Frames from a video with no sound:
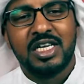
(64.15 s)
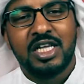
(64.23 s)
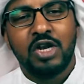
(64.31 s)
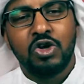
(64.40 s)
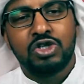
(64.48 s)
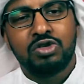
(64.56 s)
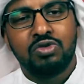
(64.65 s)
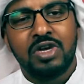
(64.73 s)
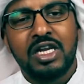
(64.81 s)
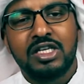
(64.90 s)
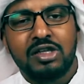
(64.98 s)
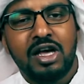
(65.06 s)
looks
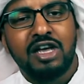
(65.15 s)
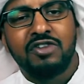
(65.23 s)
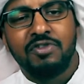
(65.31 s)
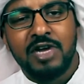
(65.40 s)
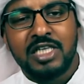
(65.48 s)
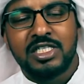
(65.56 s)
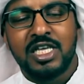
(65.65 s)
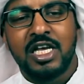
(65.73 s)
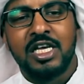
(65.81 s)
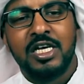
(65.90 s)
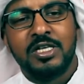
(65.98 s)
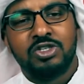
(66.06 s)
really sluggish for next
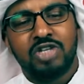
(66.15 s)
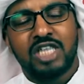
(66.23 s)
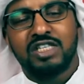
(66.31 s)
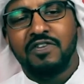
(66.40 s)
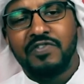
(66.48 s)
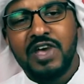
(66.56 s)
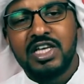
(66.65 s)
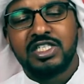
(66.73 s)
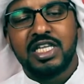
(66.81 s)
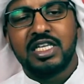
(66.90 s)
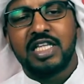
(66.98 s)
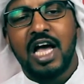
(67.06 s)
year. So that's the first
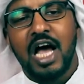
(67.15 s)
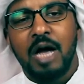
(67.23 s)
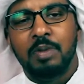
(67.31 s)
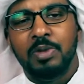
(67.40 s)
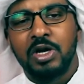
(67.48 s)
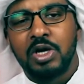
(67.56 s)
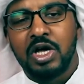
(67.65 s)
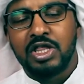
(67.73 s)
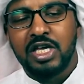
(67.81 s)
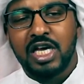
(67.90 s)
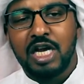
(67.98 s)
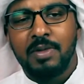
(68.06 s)
thing that I'll be
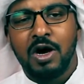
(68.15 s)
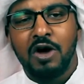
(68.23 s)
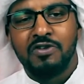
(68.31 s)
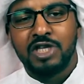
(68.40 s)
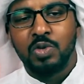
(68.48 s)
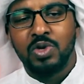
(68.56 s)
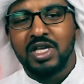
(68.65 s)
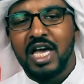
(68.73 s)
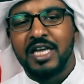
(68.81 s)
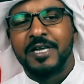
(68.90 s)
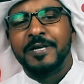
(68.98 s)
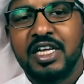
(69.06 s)
thinking about over the
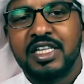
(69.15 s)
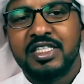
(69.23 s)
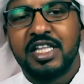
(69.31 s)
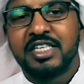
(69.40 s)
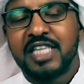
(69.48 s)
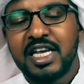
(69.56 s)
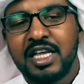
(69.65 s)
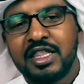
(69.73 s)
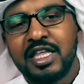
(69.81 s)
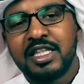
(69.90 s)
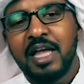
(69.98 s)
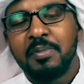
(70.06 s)
weekend. The second
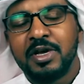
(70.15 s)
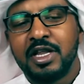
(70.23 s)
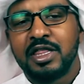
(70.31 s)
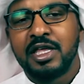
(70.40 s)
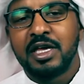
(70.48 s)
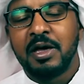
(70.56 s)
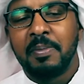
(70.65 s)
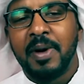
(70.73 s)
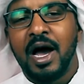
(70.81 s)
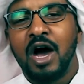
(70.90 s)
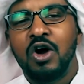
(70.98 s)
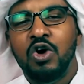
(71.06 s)
thing that I'm going to think
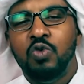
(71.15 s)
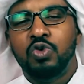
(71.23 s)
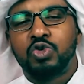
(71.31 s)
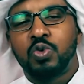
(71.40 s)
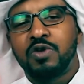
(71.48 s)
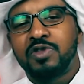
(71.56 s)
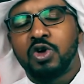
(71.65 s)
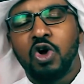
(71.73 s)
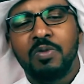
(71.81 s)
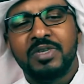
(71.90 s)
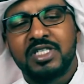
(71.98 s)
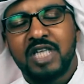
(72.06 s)
about, which one of the
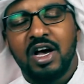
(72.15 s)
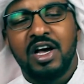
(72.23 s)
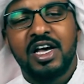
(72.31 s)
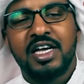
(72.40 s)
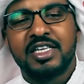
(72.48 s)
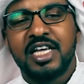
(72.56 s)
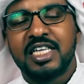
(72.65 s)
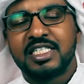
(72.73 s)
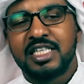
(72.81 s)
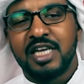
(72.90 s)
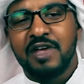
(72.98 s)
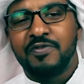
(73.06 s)
comments that I heard
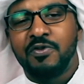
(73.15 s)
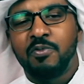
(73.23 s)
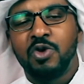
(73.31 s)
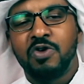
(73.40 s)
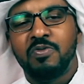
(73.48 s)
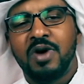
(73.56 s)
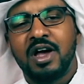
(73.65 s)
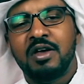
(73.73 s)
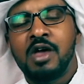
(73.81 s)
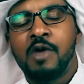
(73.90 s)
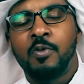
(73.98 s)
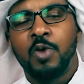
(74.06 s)
yesterday from one of
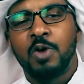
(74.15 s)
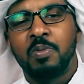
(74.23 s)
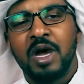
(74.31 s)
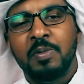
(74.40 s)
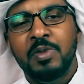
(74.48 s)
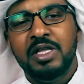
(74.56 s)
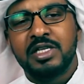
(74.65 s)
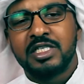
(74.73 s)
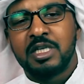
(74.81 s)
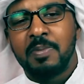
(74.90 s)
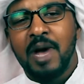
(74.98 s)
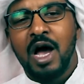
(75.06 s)
my
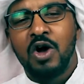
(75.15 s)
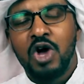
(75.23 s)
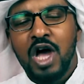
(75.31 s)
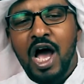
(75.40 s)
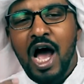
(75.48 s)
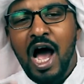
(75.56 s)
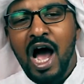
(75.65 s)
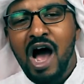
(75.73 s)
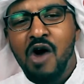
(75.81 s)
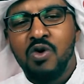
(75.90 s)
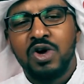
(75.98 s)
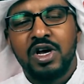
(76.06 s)
meetings, about
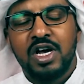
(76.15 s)
how